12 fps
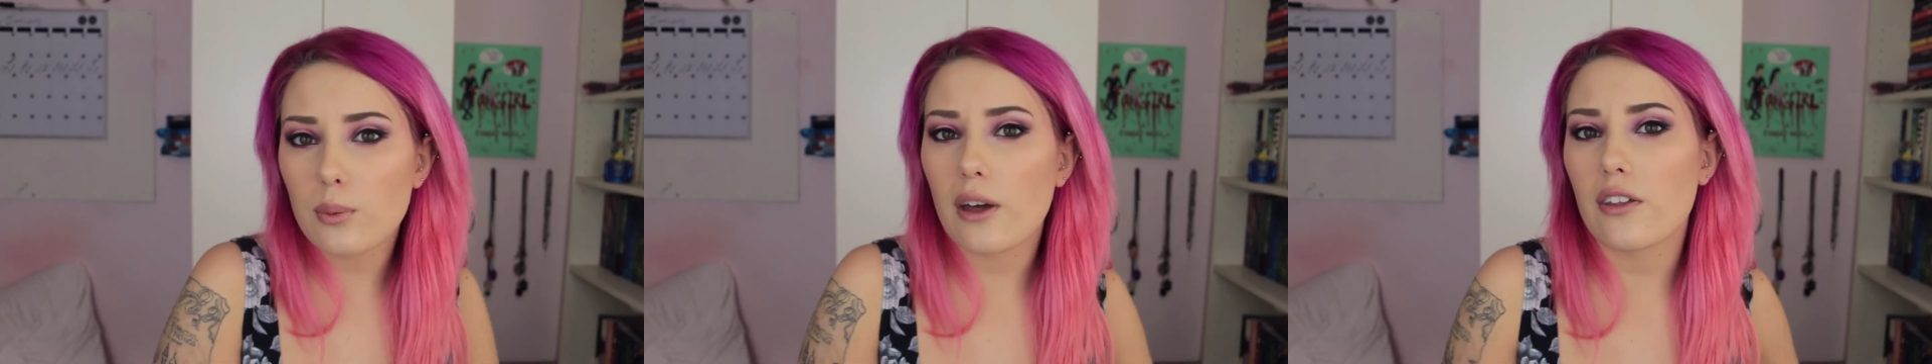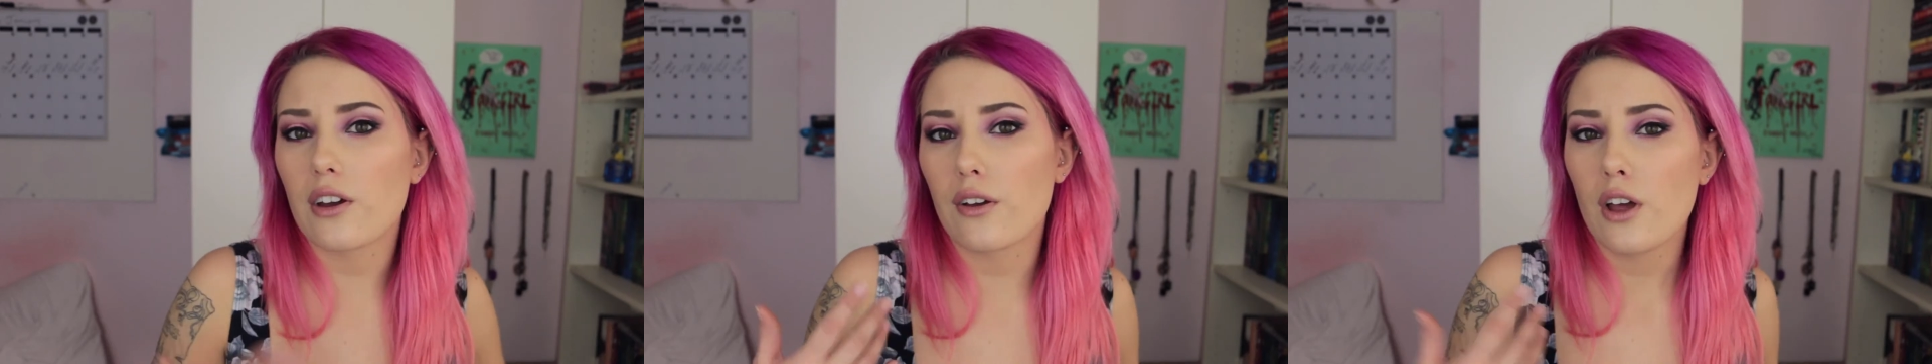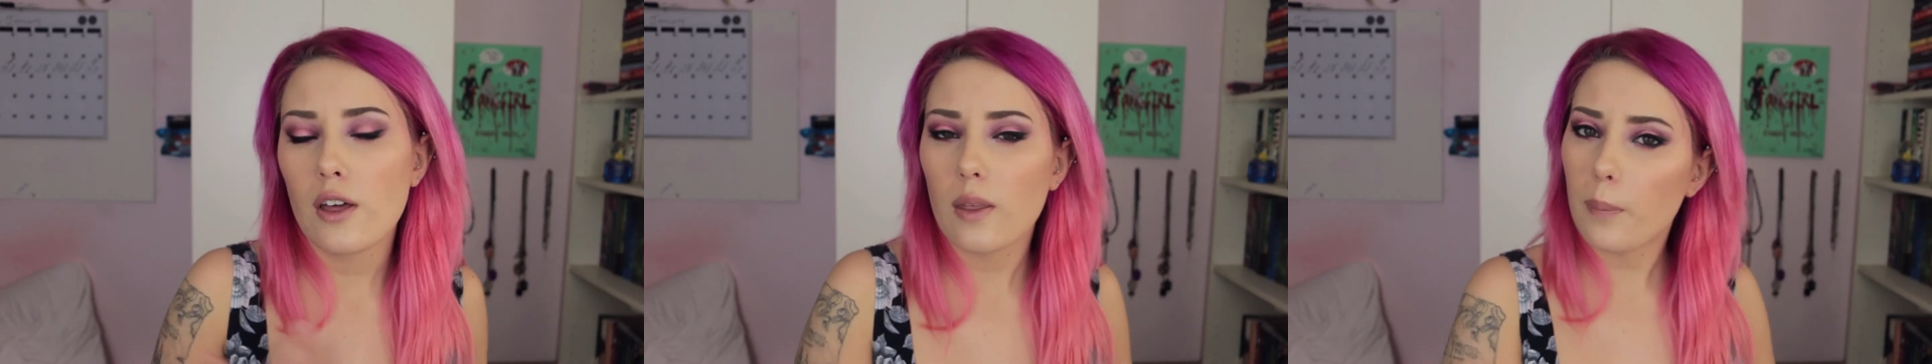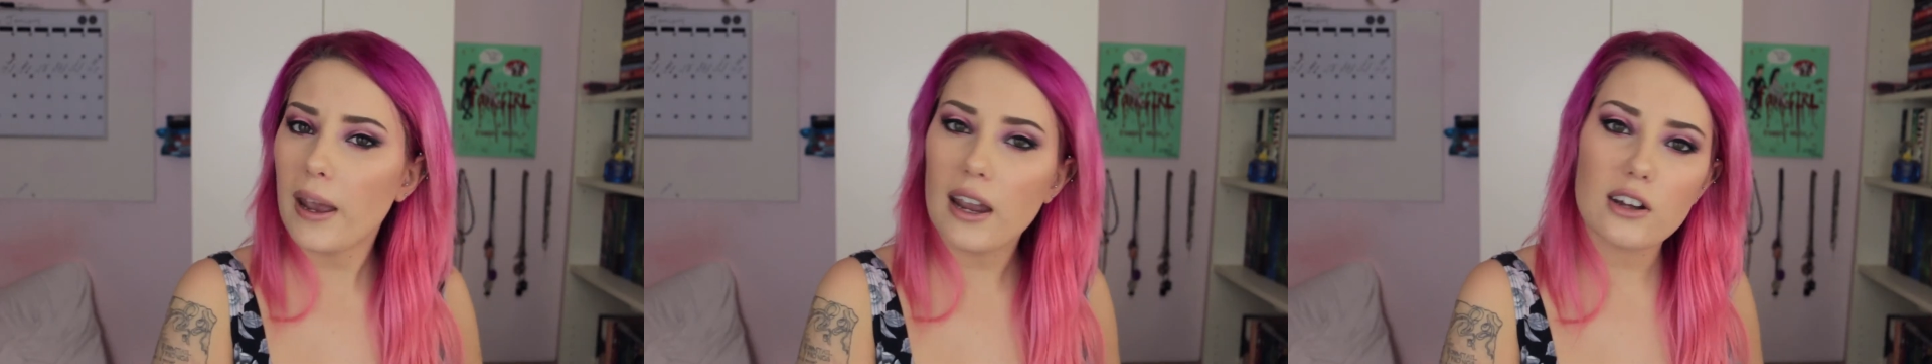whether their
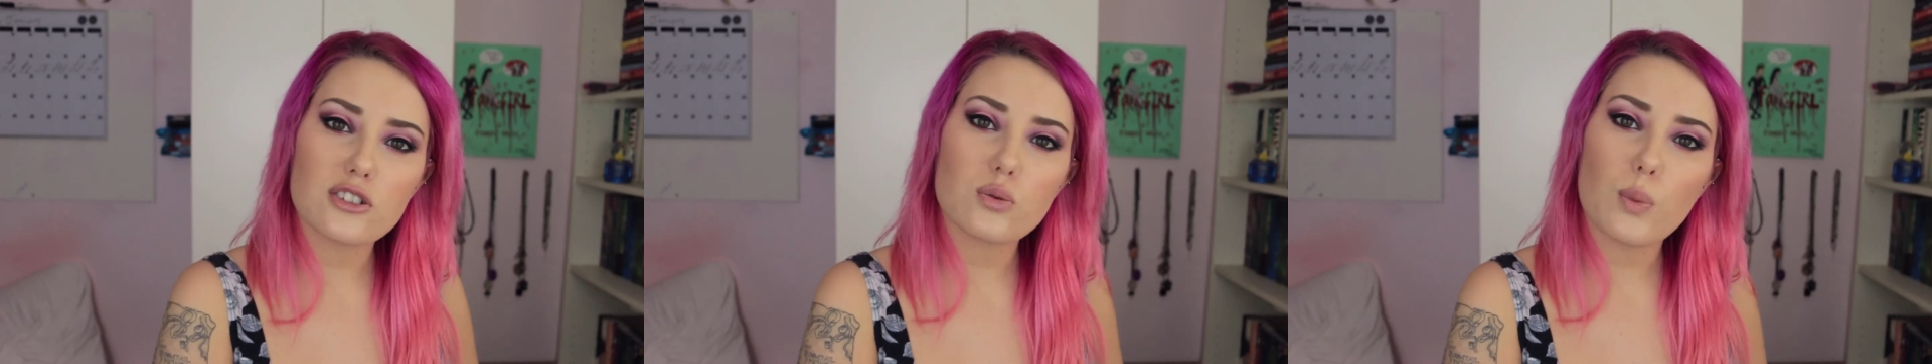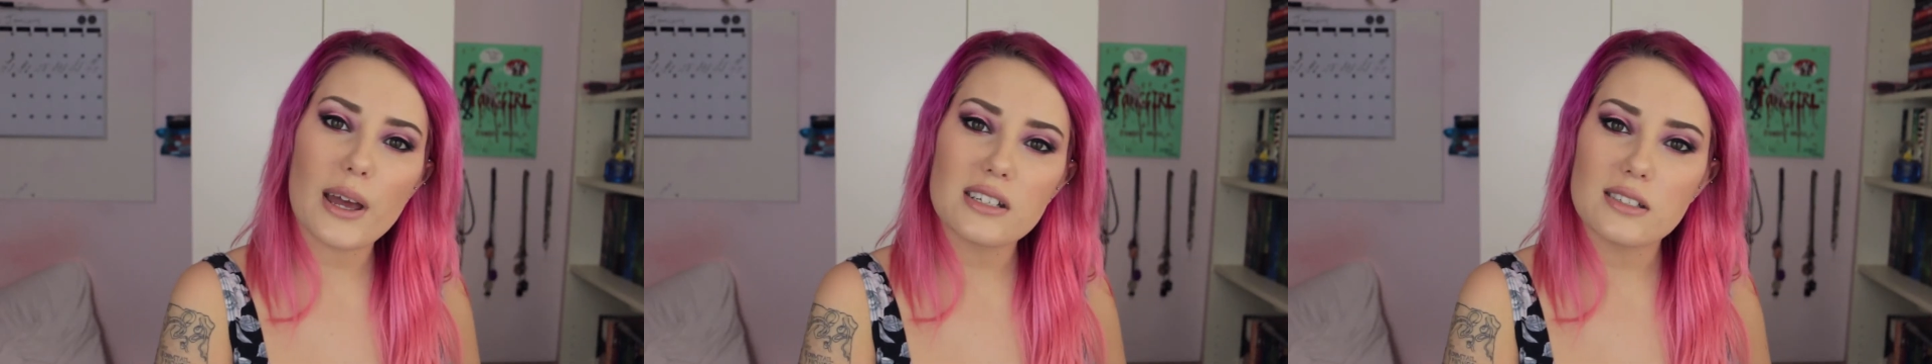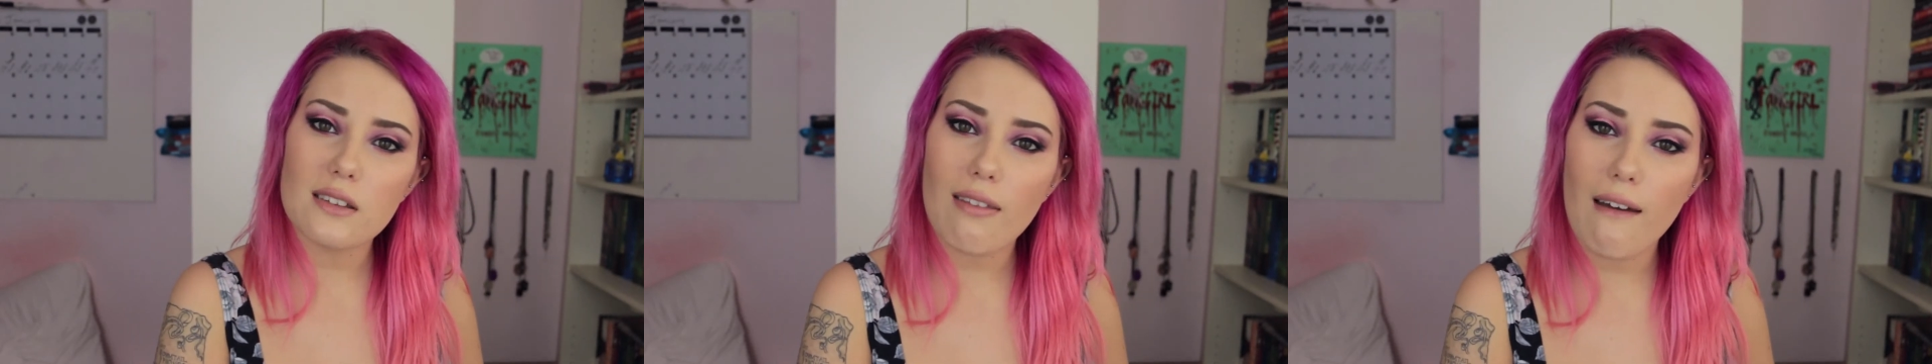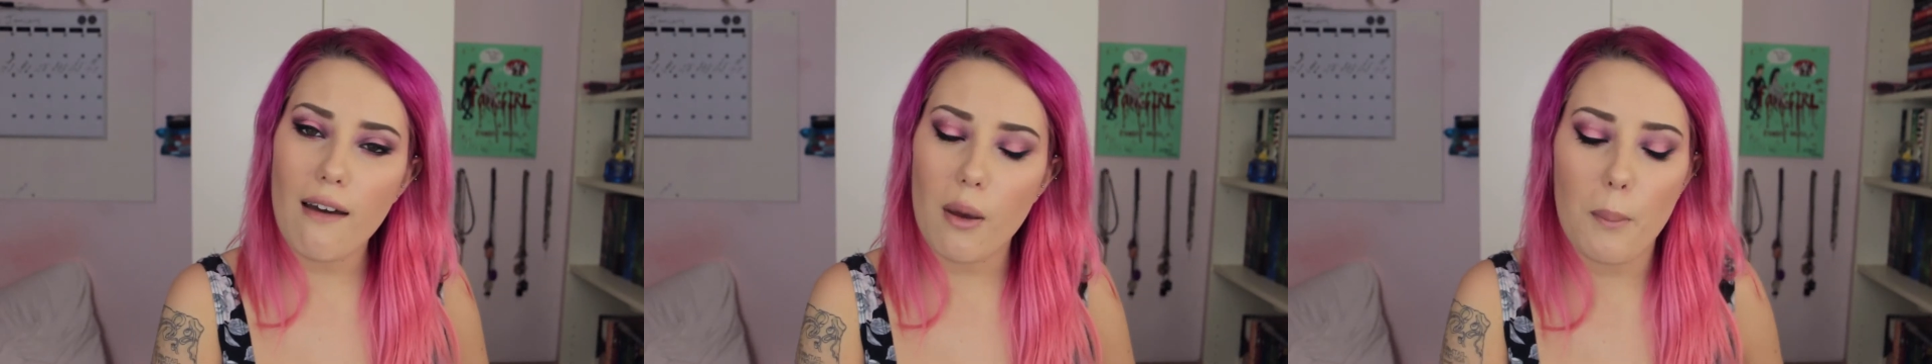parents read to
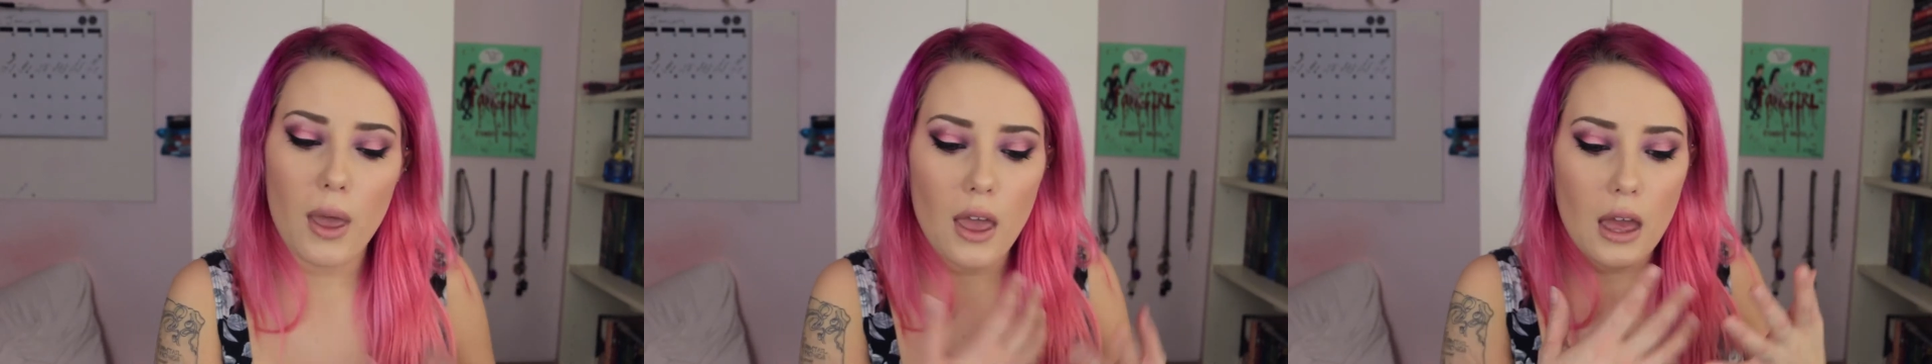them,